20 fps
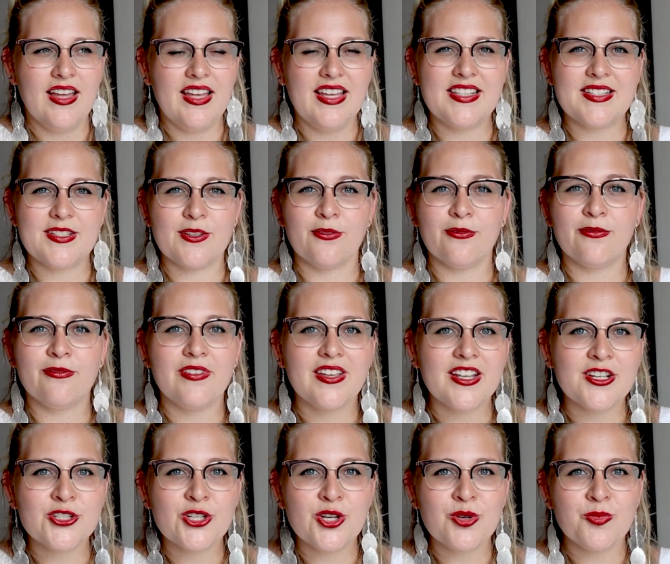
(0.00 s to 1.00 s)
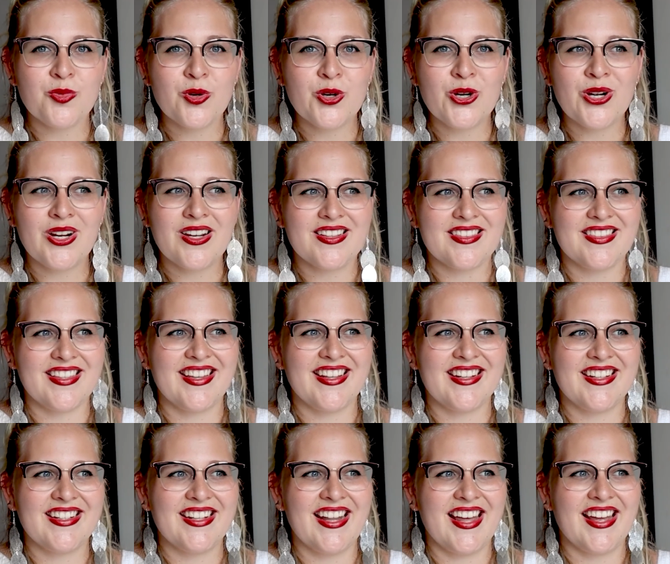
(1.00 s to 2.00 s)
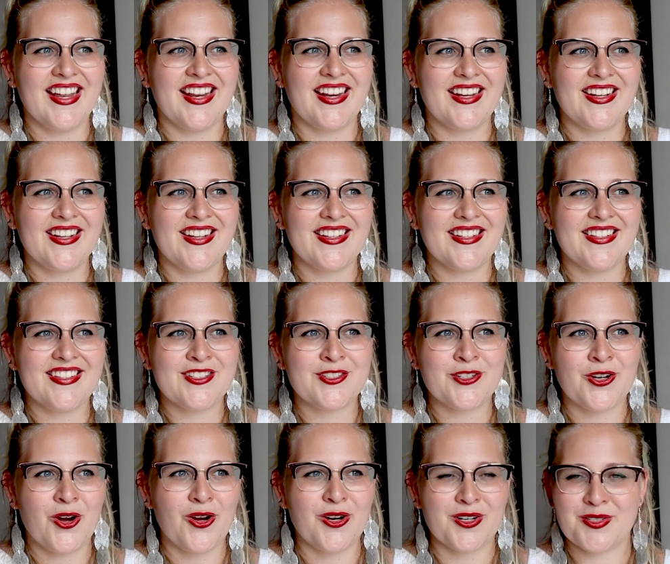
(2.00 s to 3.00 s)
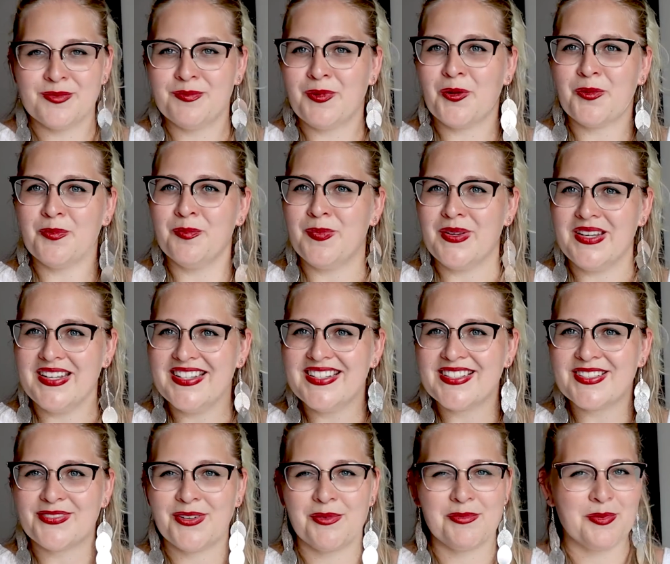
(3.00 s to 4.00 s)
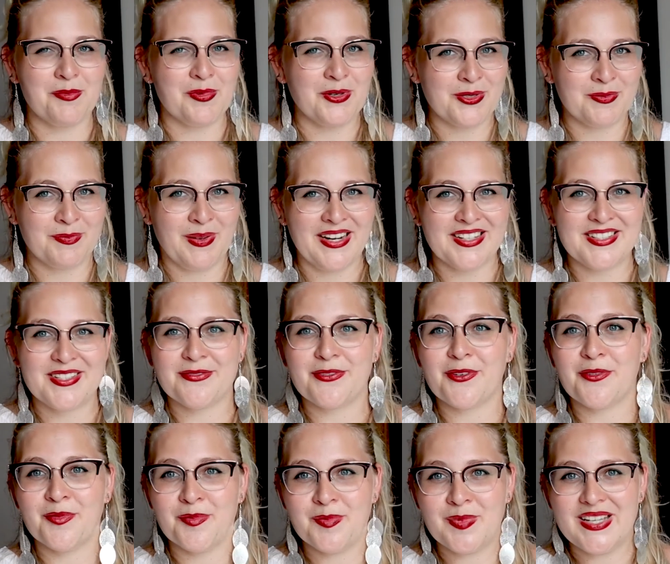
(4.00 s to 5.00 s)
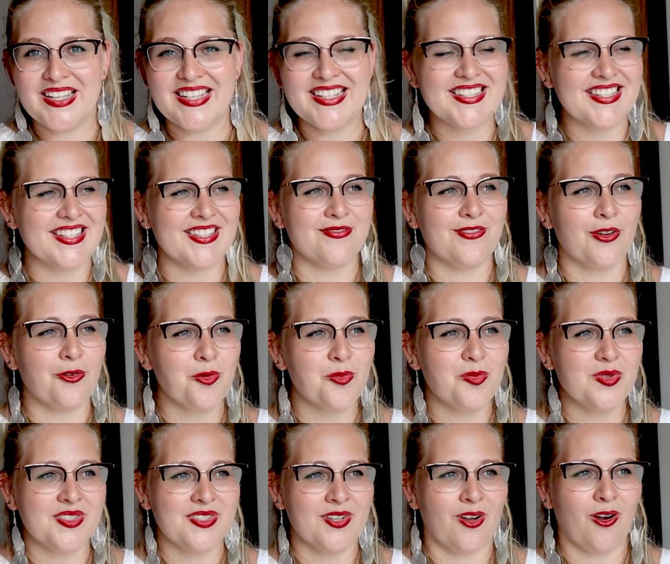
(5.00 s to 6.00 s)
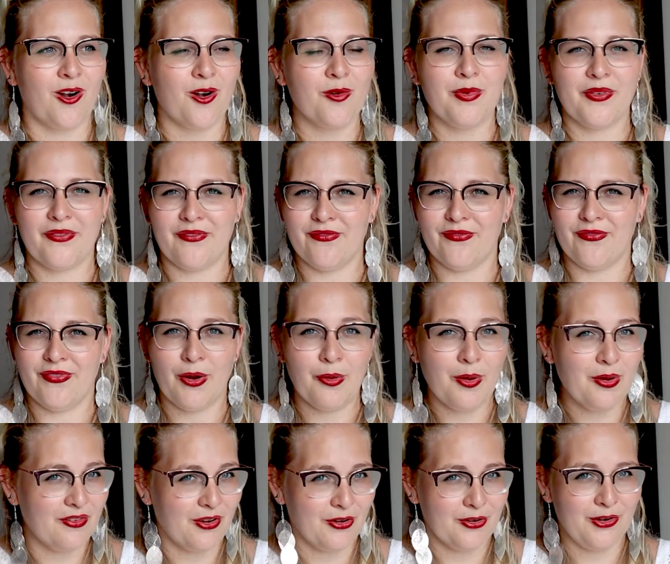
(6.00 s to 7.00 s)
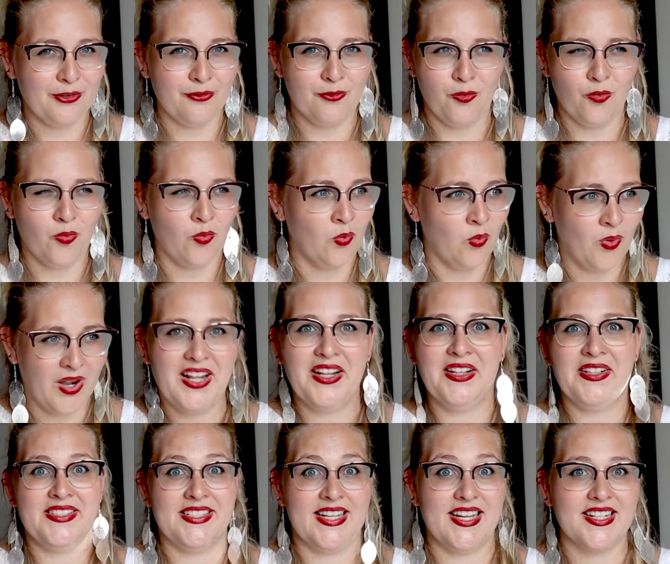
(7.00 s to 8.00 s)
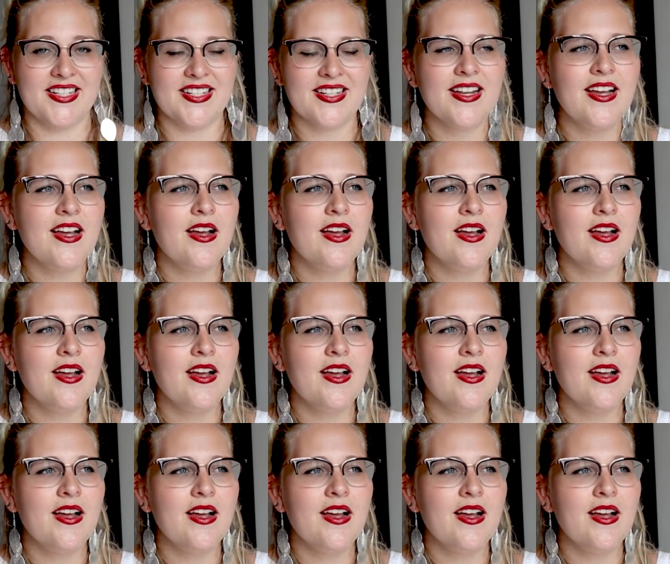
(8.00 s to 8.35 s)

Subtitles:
it's a fiction book that like talks about bees from the perspective of bees. It's very bizarre, but very, very well done.